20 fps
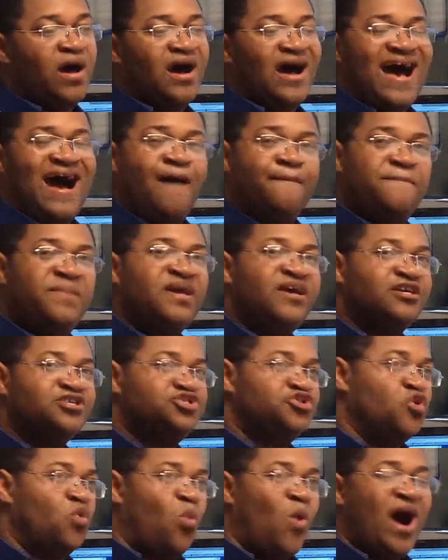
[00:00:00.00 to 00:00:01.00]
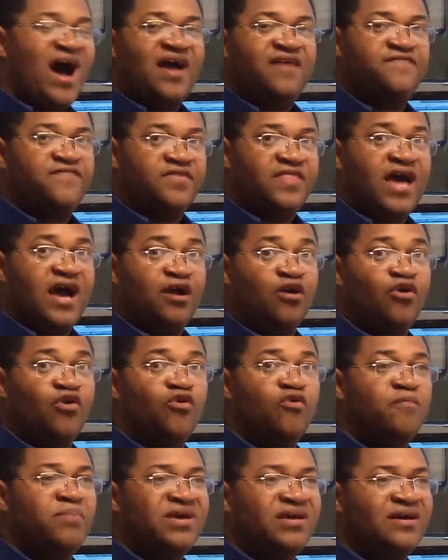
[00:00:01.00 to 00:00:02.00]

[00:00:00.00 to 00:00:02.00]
uh, how big is your why for that goal?